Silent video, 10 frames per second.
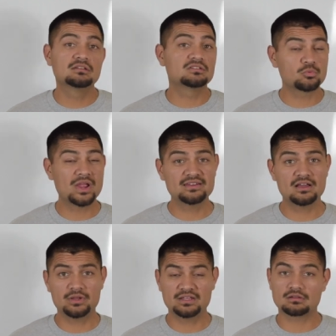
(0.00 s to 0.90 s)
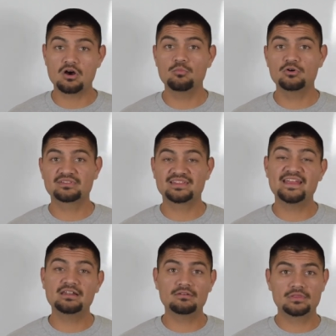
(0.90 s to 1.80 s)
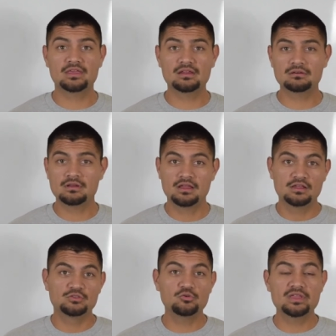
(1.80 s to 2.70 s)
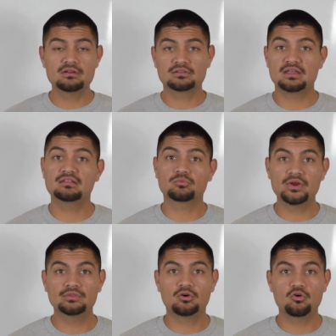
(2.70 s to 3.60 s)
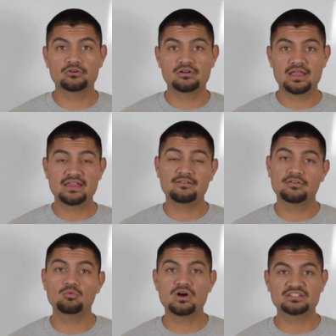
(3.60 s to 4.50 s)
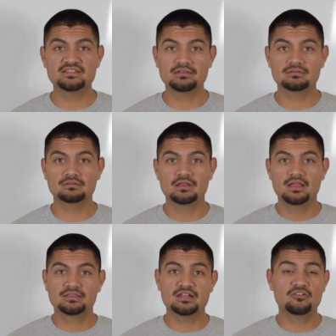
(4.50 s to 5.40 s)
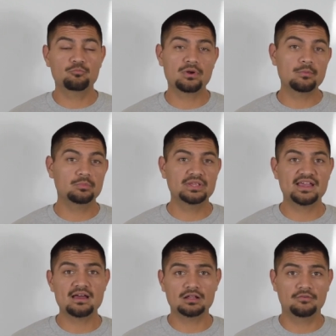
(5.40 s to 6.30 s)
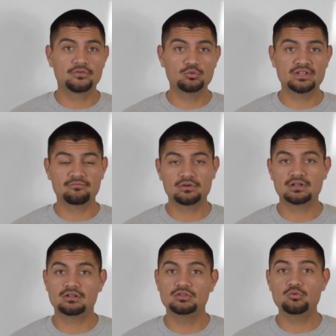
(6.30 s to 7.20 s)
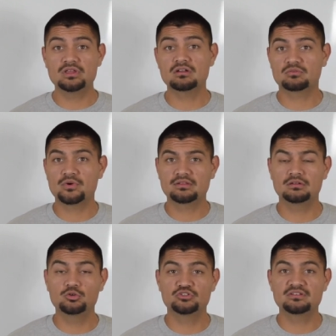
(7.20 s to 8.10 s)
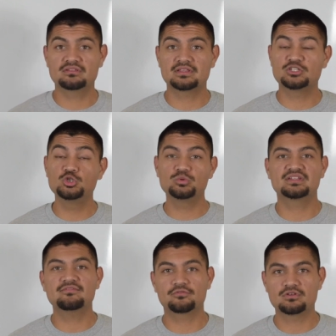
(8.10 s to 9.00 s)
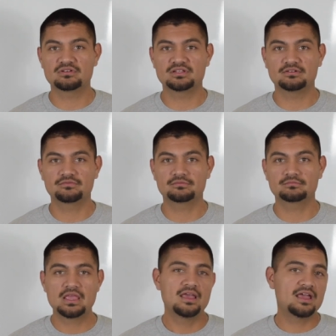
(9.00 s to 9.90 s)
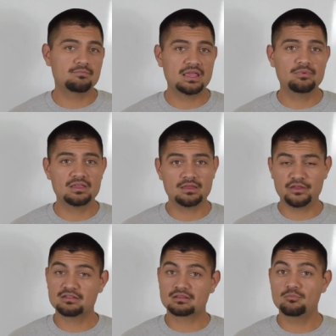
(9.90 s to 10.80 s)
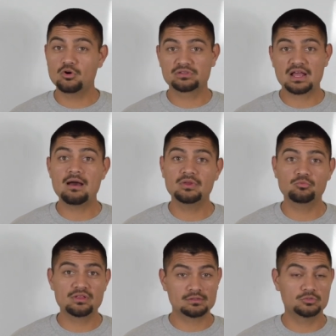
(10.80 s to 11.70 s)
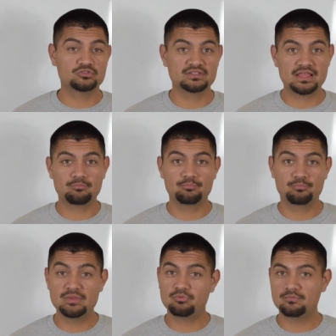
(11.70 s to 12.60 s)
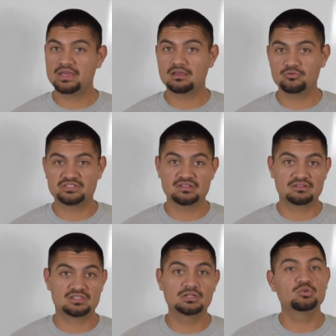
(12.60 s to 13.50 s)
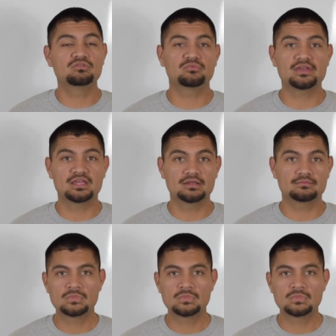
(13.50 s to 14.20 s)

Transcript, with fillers: So right now, it's almost the end of the year. New Year's is around the corner, and if you're watching this, then you've probably got a few different New Year's resolutions that you set for yourself. And maybe it's the most common resolution that people make, which is to lose weight.